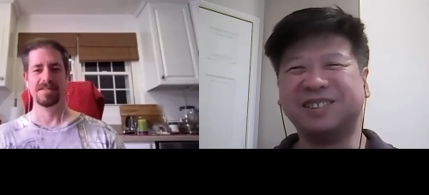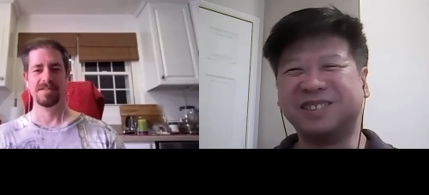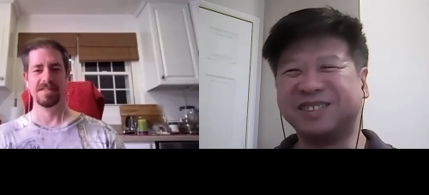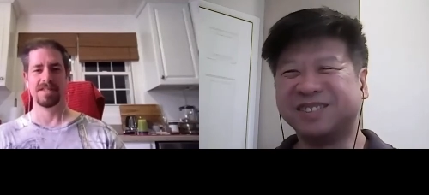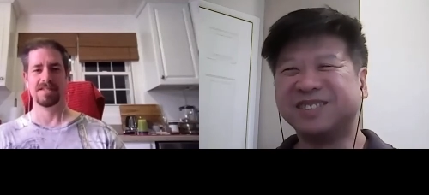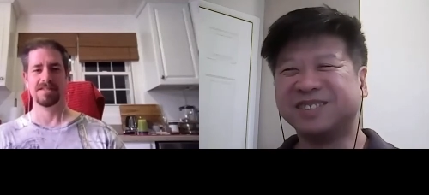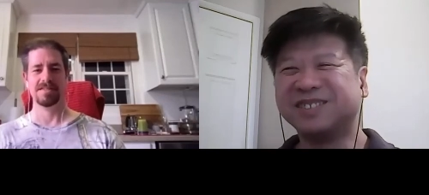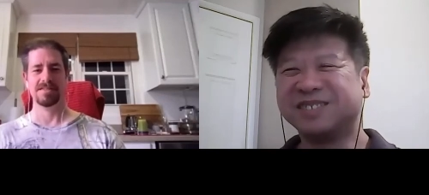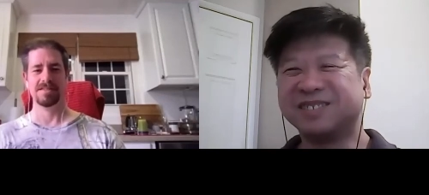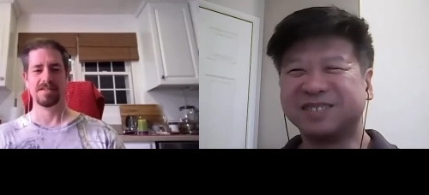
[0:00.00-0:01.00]
Speaker 1: yeah,
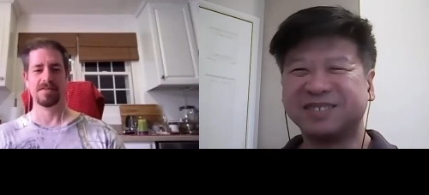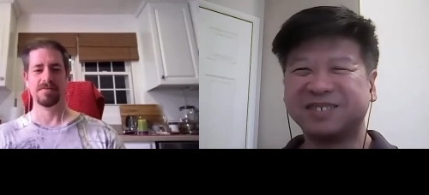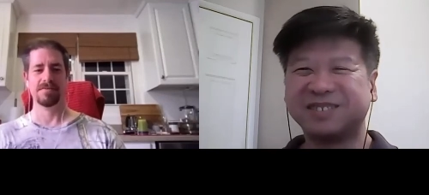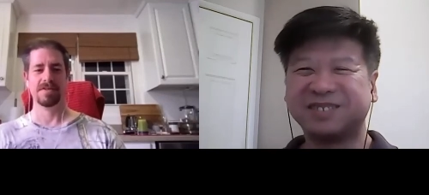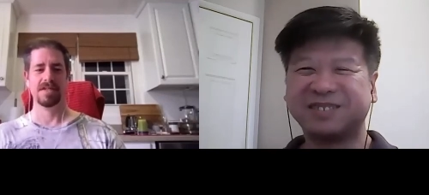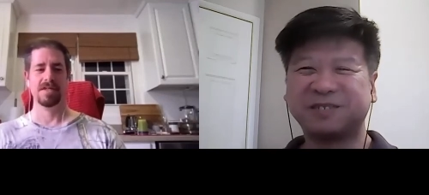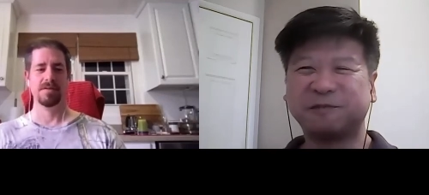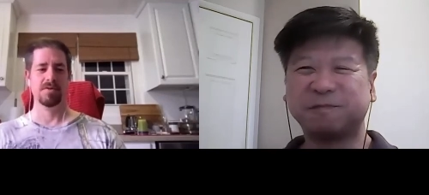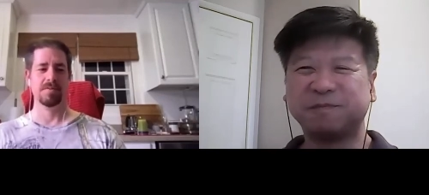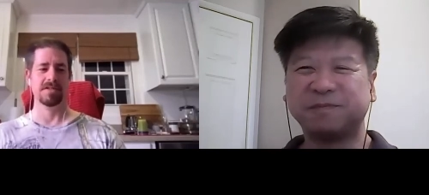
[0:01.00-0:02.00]
it's kind of
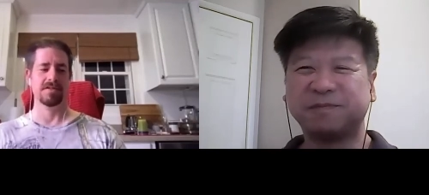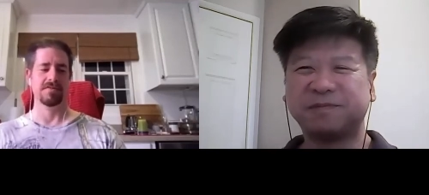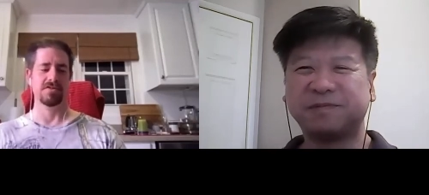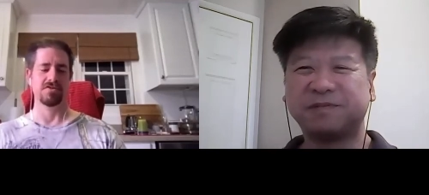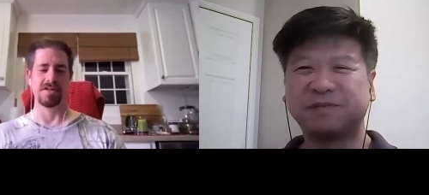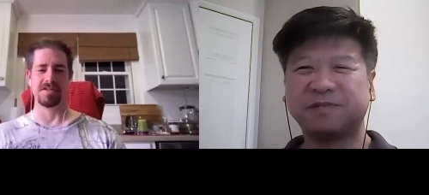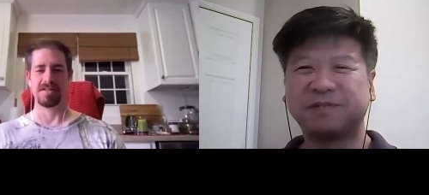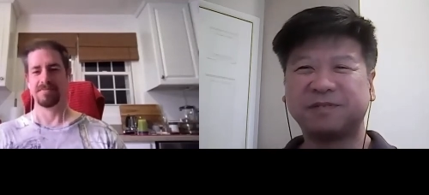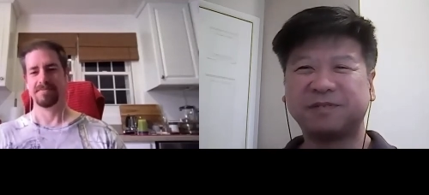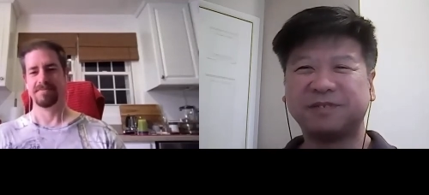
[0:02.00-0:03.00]
probably good if you're drunk.
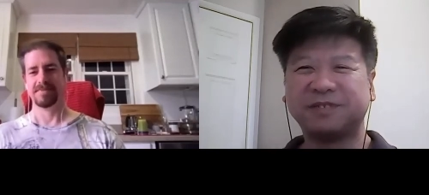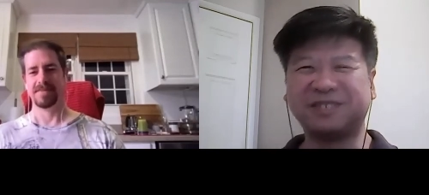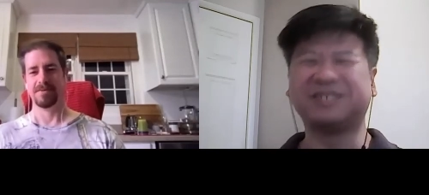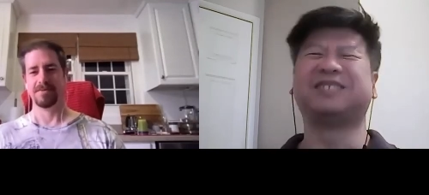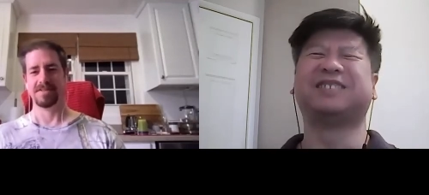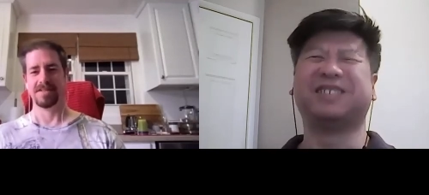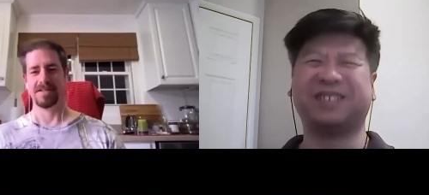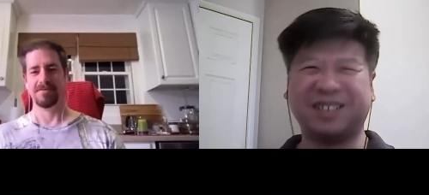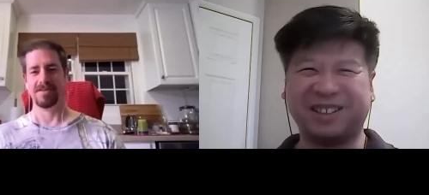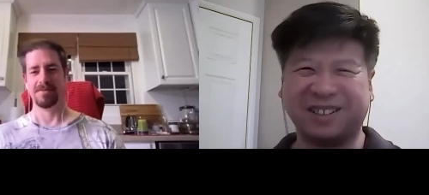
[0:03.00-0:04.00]
I would say
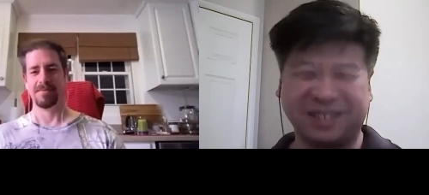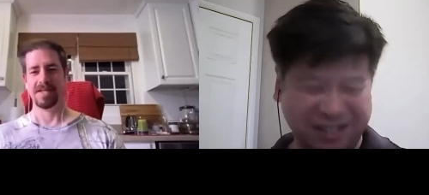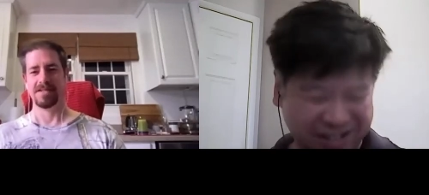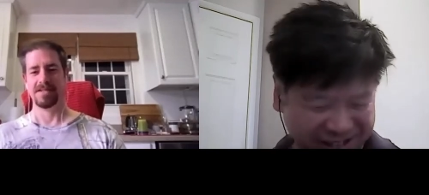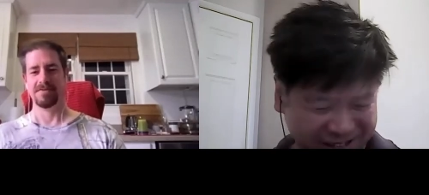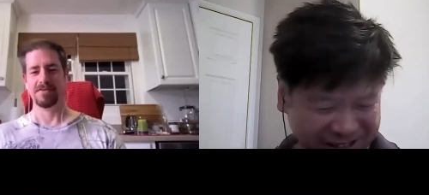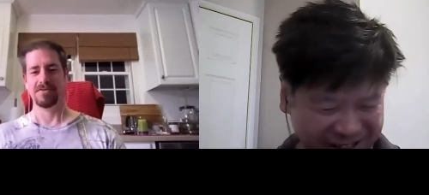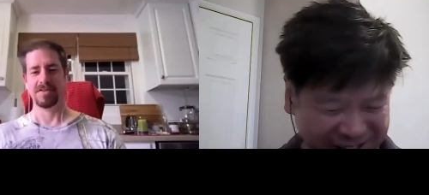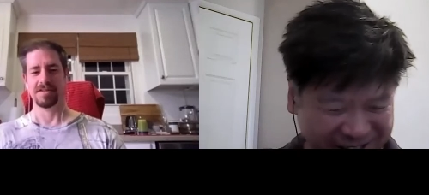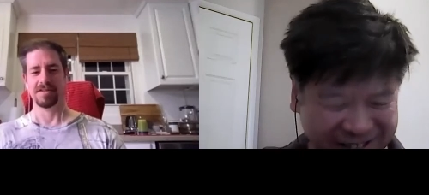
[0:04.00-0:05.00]
I'd recommend it if you're
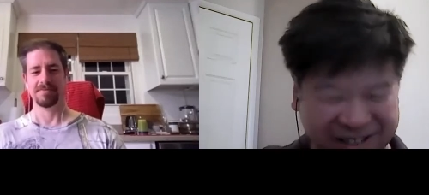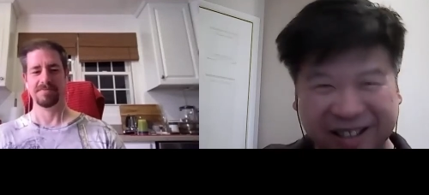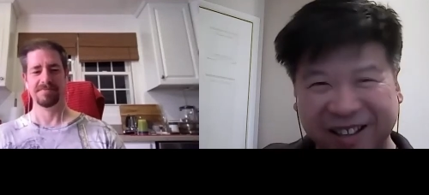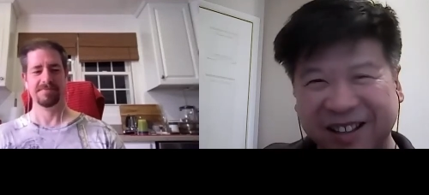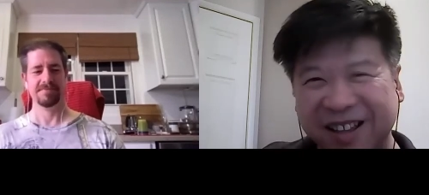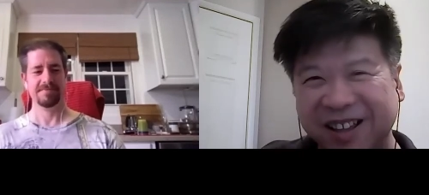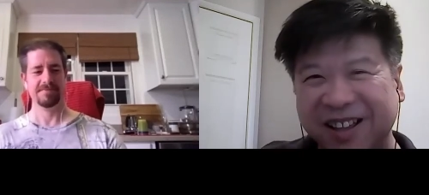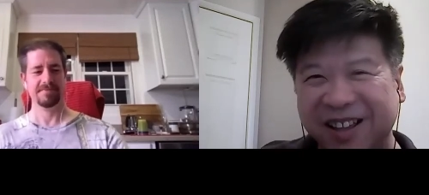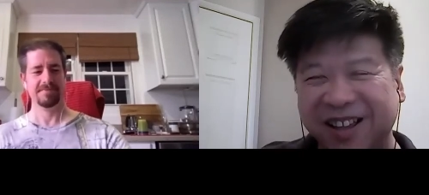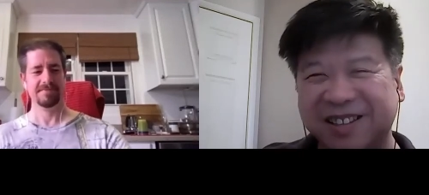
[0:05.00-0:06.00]
drunk
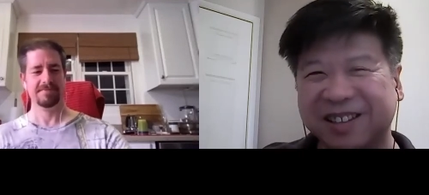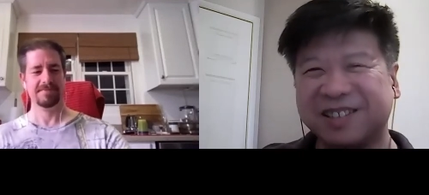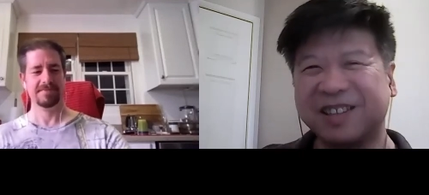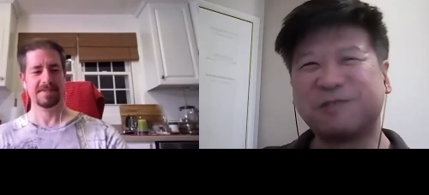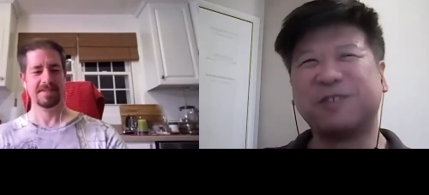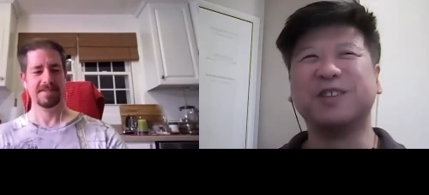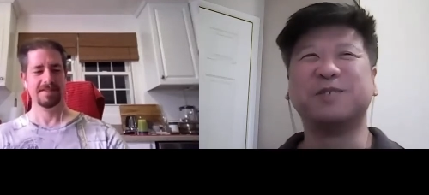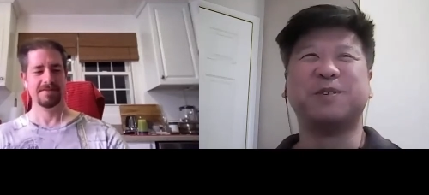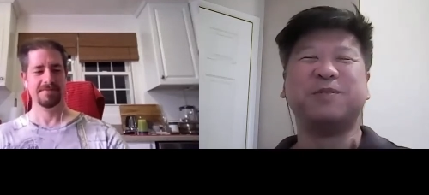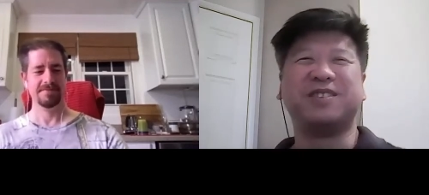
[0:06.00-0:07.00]
Speaker 2: it's it's it's one of
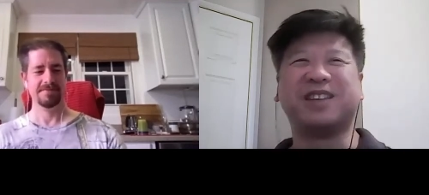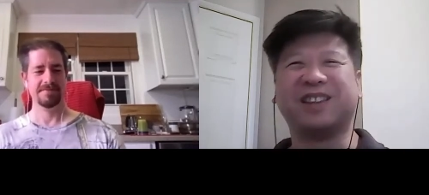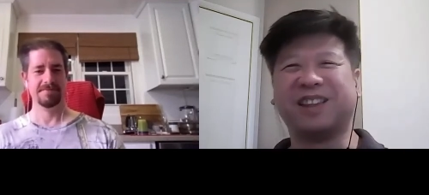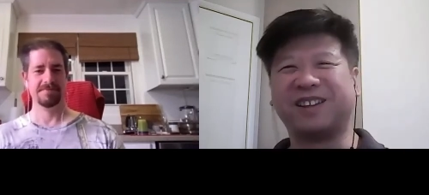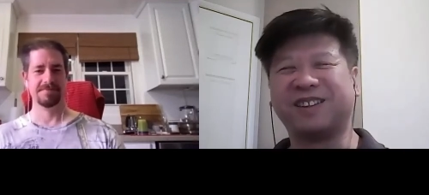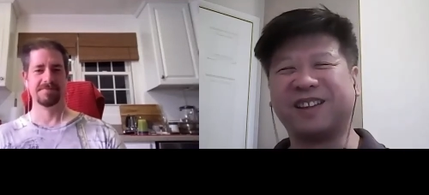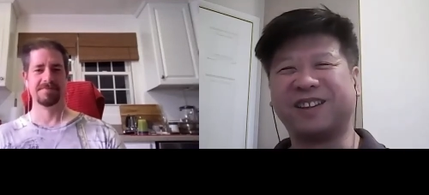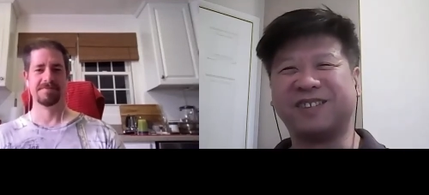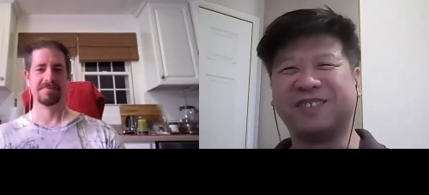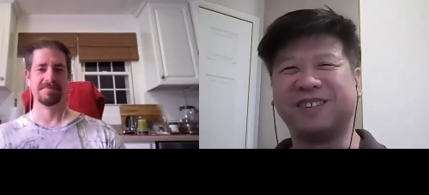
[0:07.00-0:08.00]
those movies that like
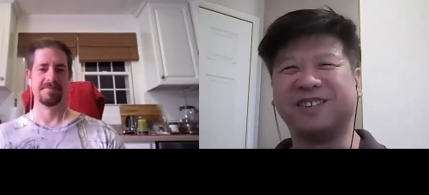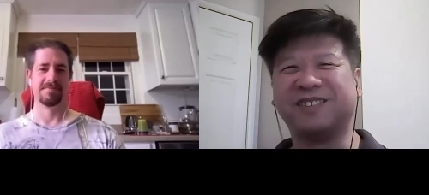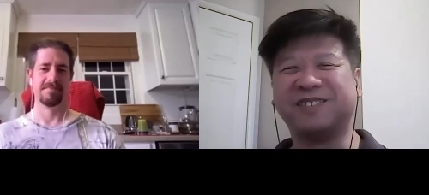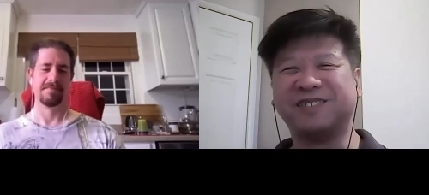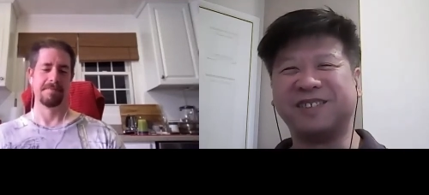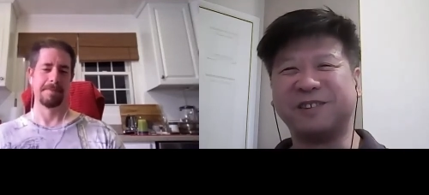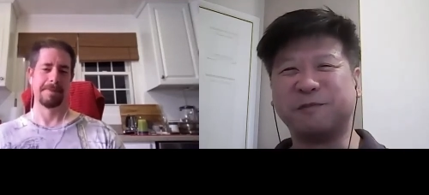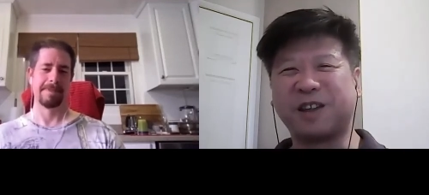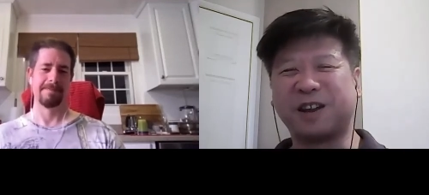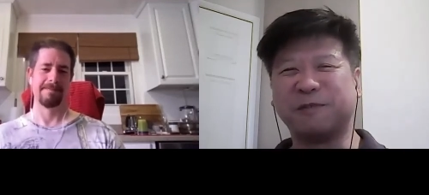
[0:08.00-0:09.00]
like you you know
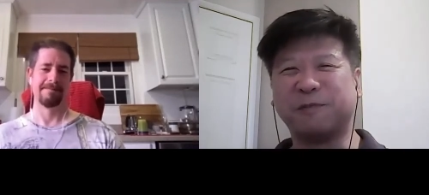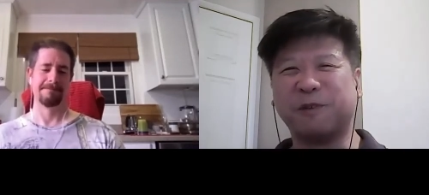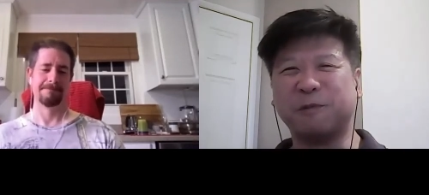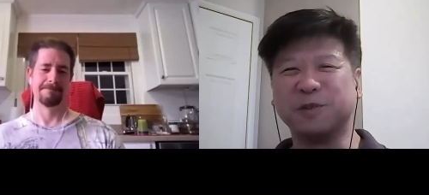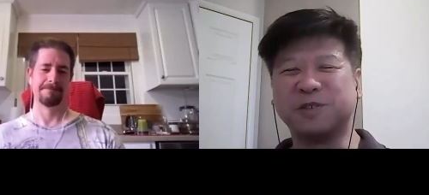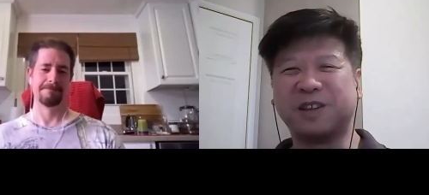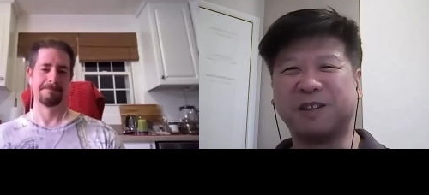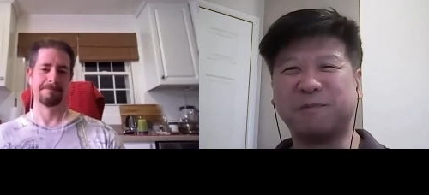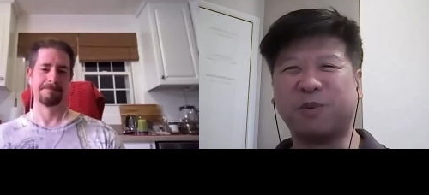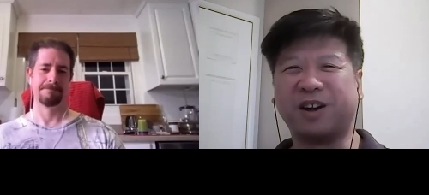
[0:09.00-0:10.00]
you kind of almost
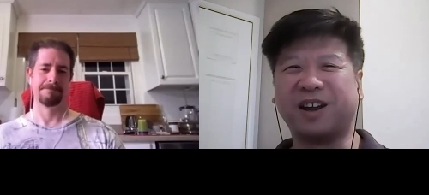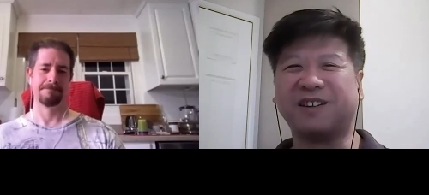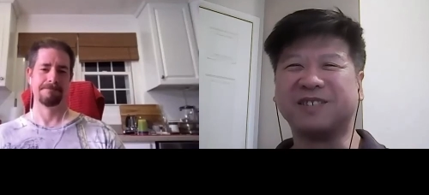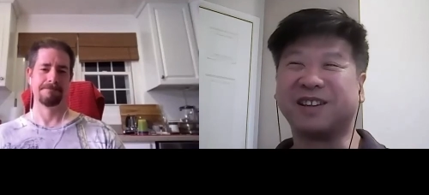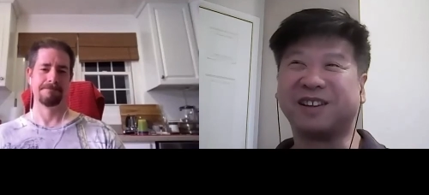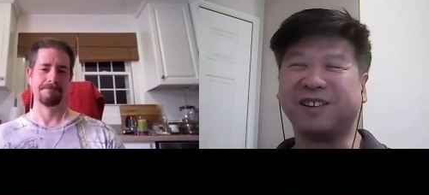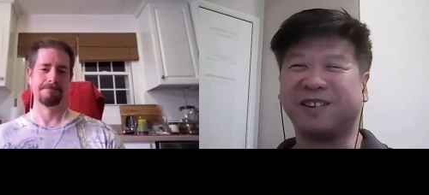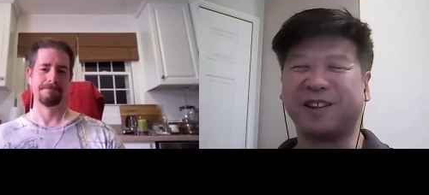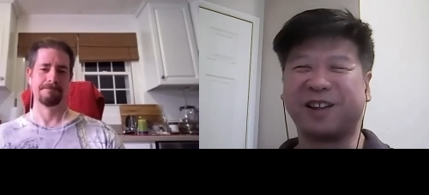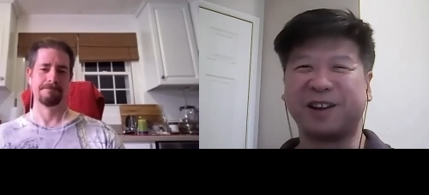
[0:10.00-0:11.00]
uh, pointed out is that
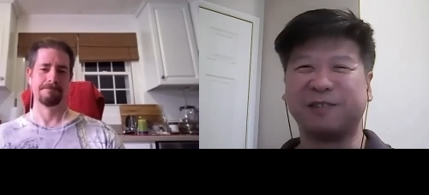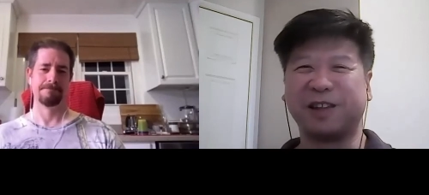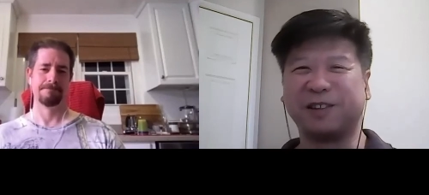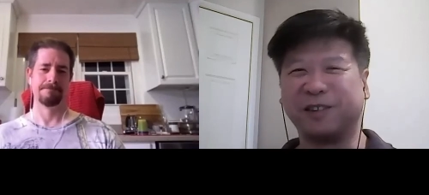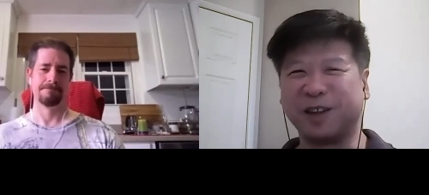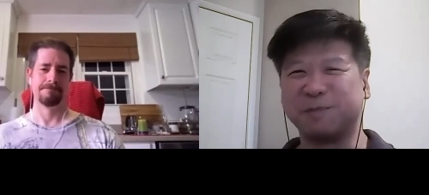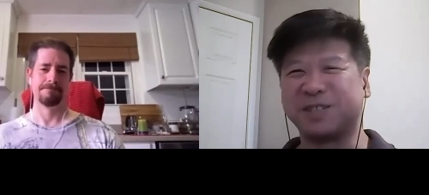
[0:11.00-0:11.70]
you can kind of like look up